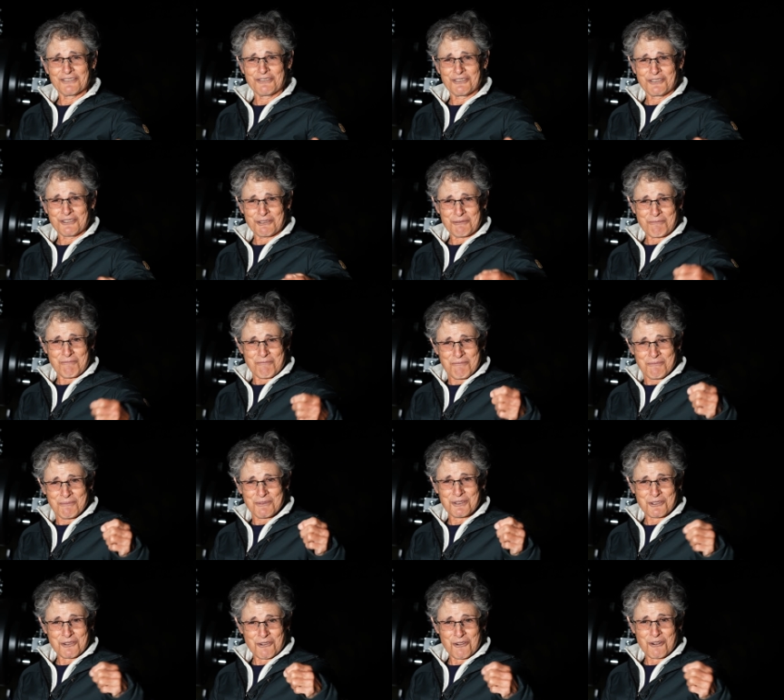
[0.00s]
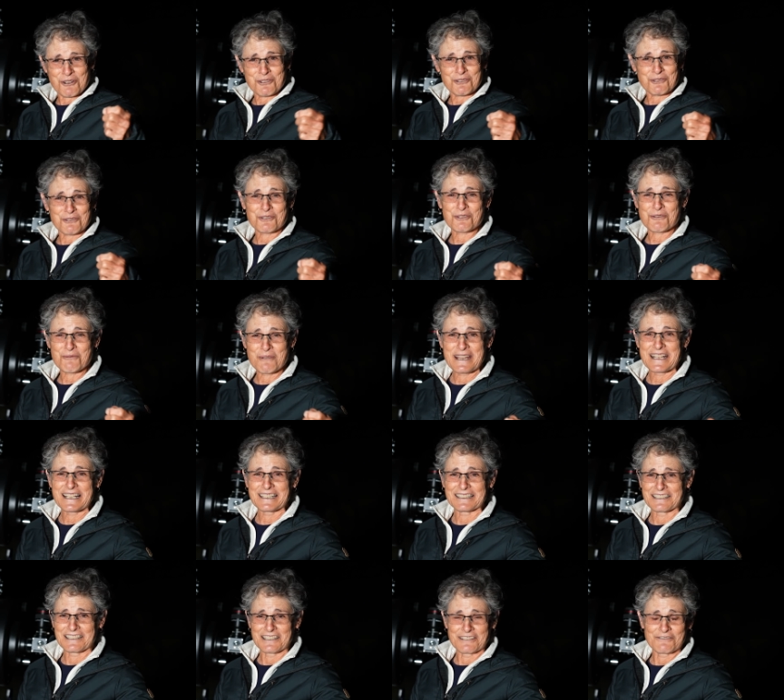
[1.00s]
if the stars are
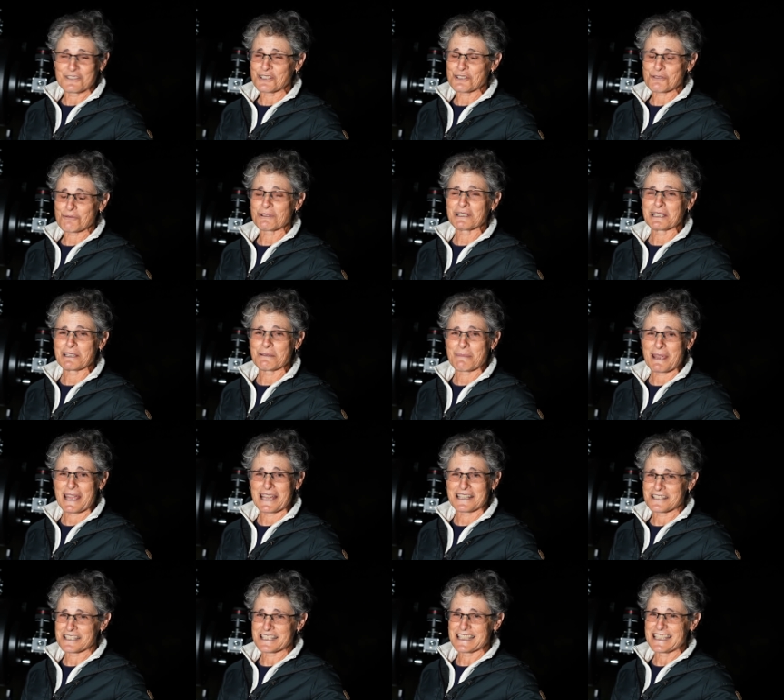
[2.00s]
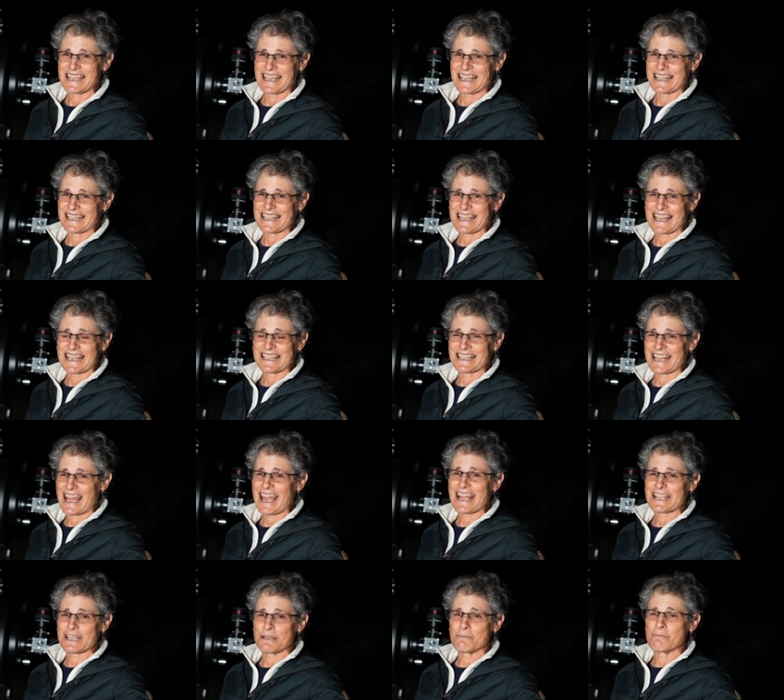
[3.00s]
twinkling, if it's really bad seeing, that,
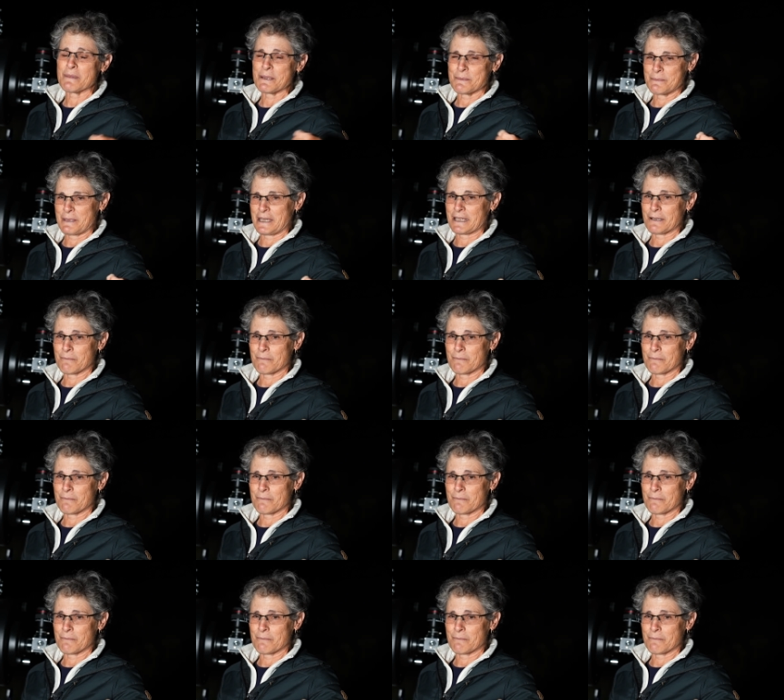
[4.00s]
that can mimic